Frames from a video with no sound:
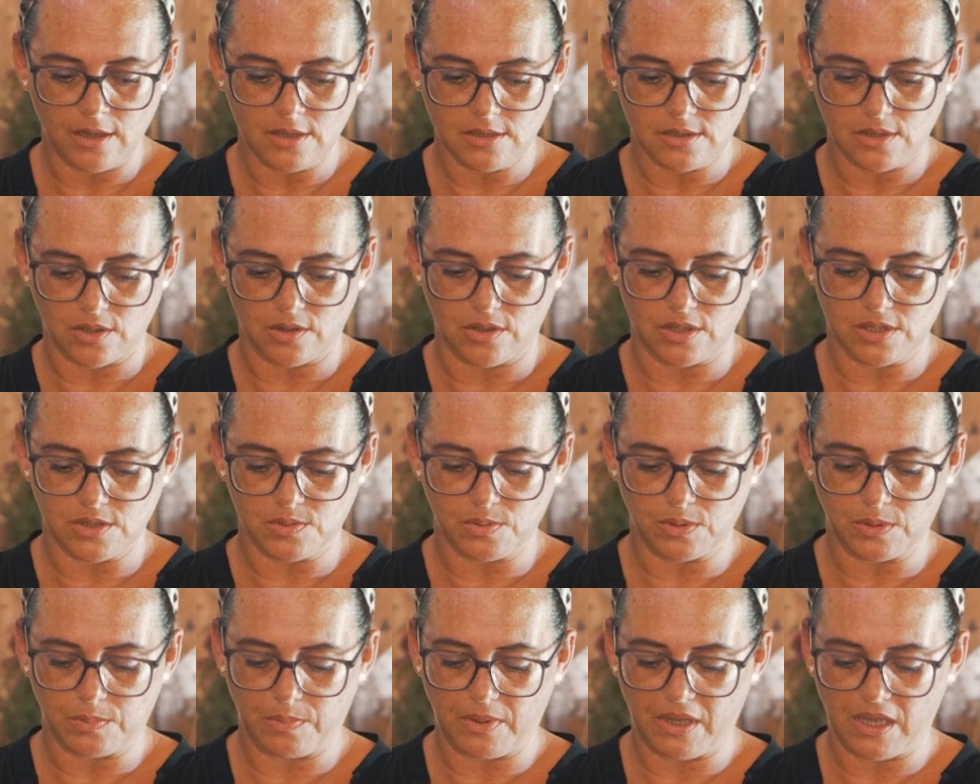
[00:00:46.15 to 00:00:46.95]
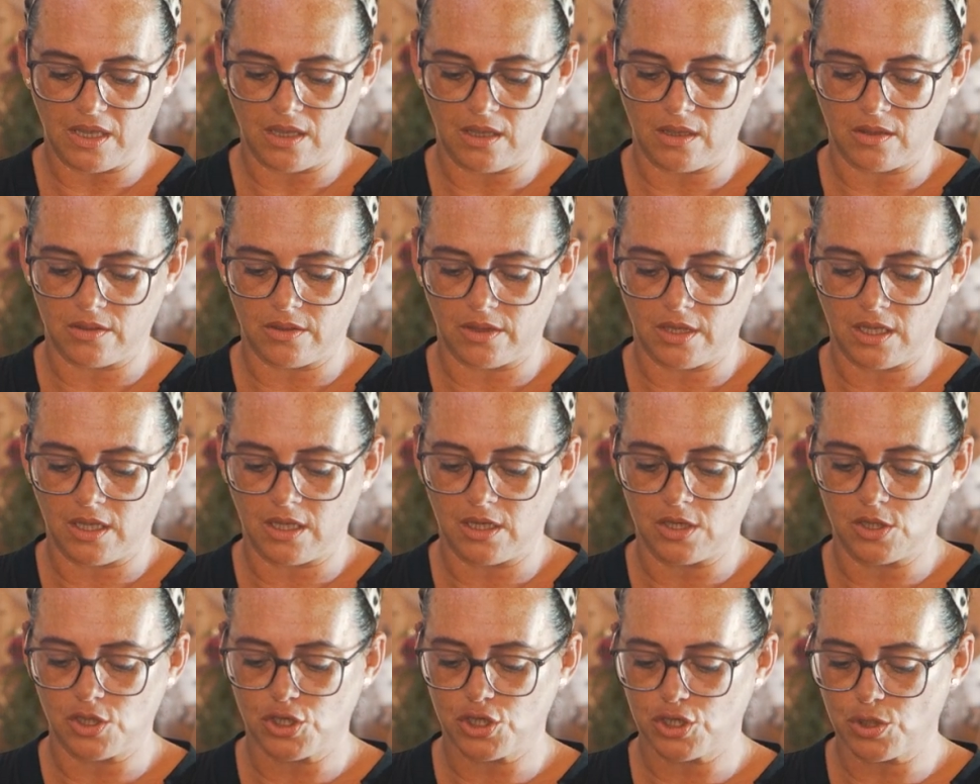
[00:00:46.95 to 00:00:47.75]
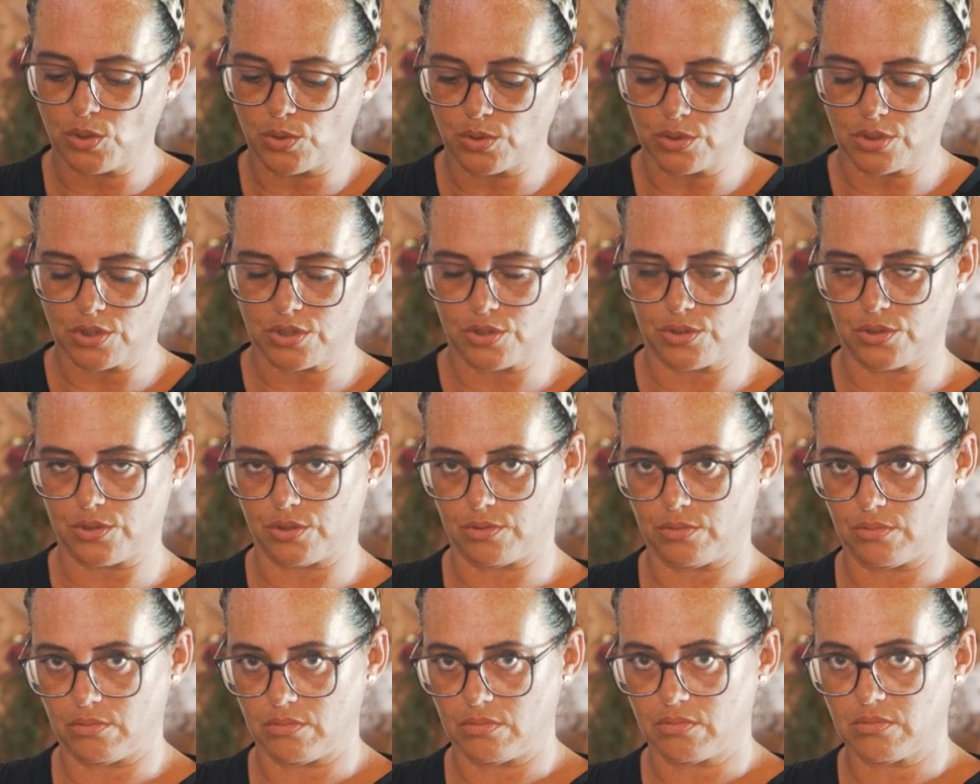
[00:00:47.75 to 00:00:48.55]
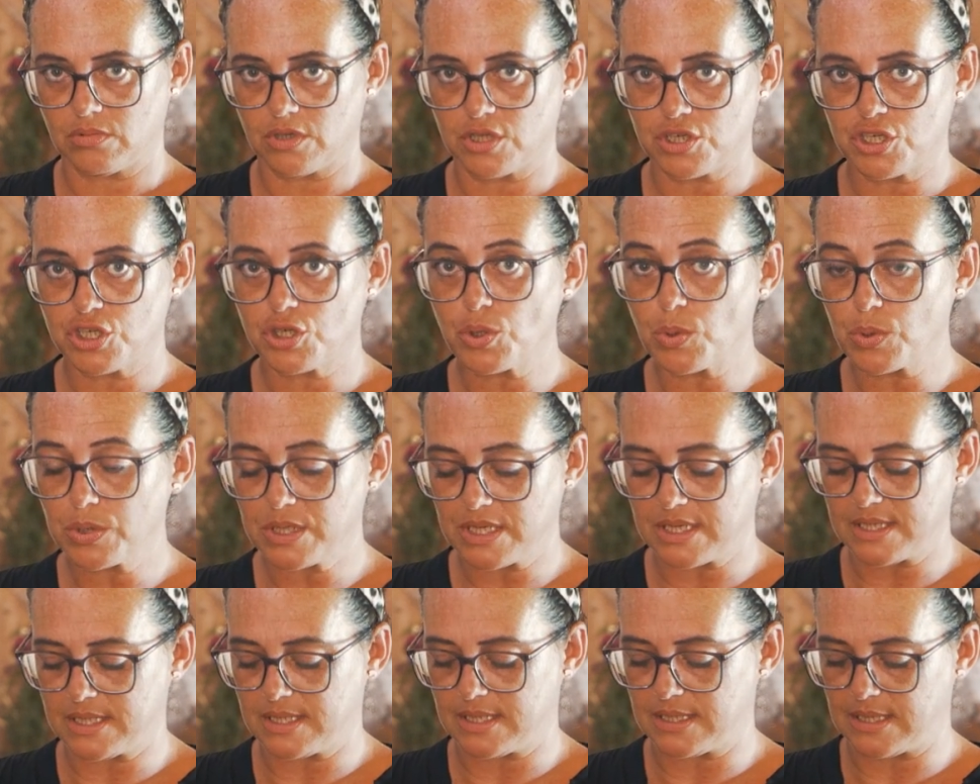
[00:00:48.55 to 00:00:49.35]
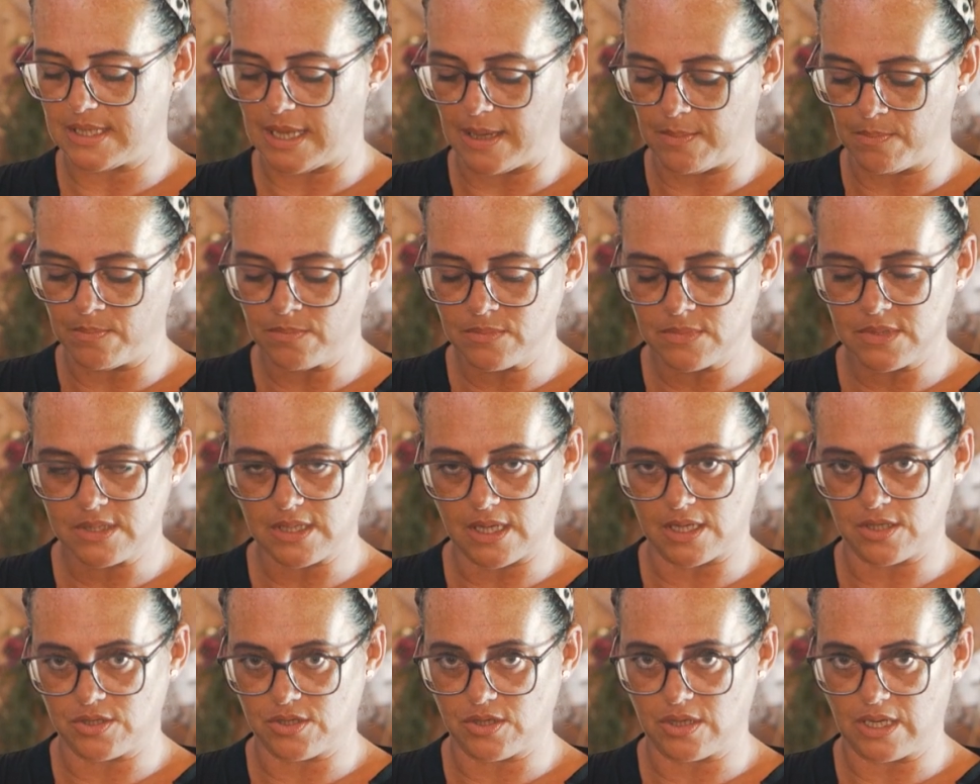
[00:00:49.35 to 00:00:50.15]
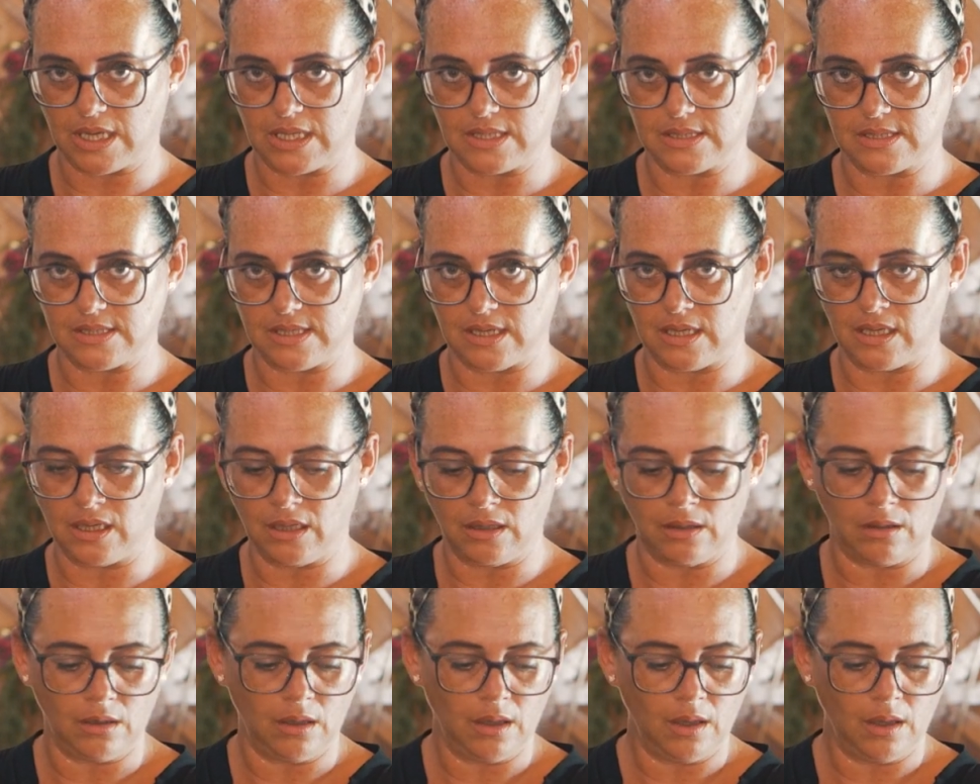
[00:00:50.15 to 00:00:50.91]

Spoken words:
So this would be the shortest stems, as you can see.